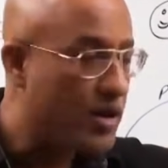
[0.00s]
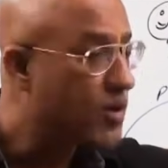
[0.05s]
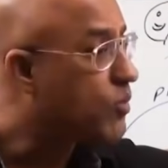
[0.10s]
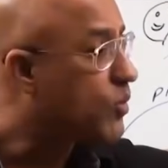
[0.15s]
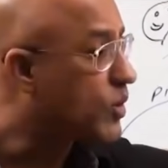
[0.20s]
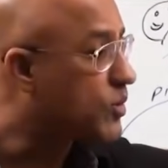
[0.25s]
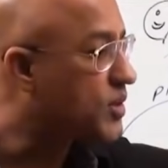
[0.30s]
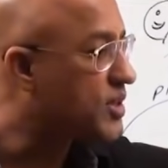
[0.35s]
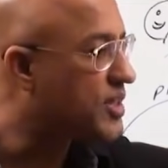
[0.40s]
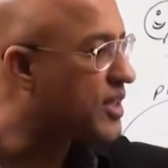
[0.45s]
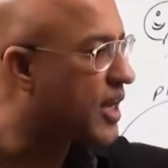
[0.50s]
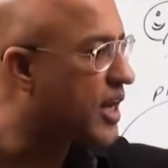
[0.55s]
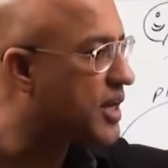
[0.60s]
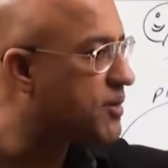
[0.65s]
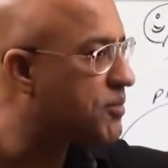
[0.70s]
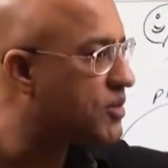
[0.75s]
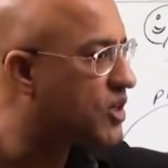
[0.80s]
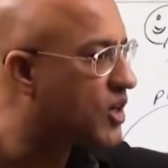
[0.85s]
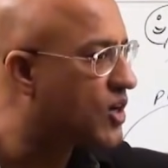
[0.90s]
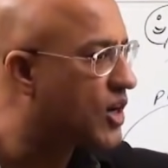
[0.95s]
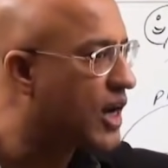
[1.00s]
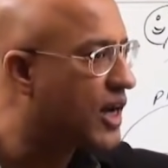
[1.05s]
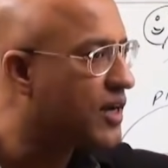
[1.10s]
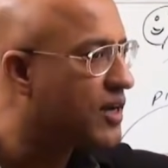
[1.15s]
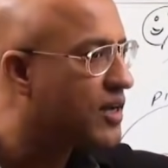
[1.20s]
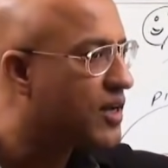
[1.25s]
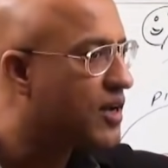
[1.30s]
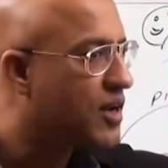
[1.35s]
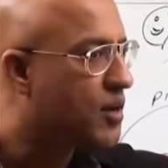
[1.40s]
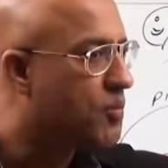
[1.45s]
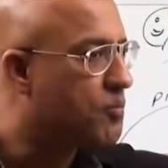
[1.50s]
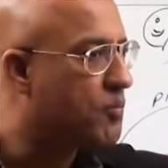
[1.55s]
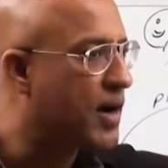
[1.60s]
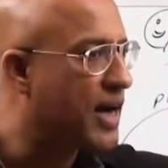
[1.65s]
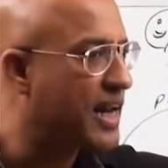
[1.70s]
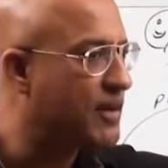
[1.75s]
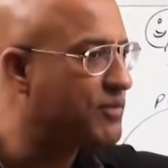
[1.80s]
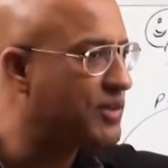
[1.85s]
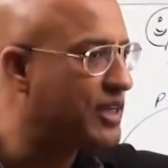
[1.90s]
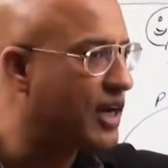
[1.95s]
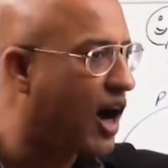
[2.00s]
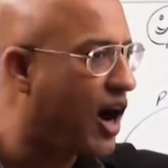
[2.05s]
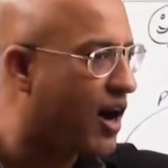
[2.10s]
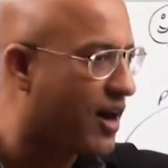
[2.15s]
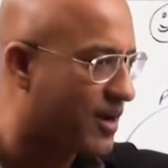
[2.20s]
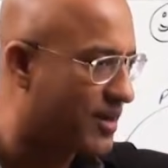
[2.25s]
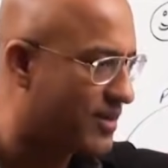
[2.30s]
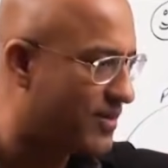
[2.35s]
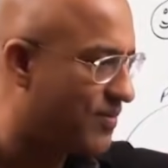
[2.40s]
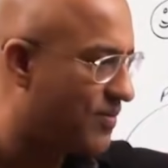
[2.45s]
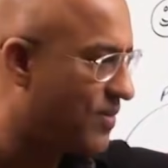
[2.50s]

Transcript: What was the name of the drug? Maraviroc.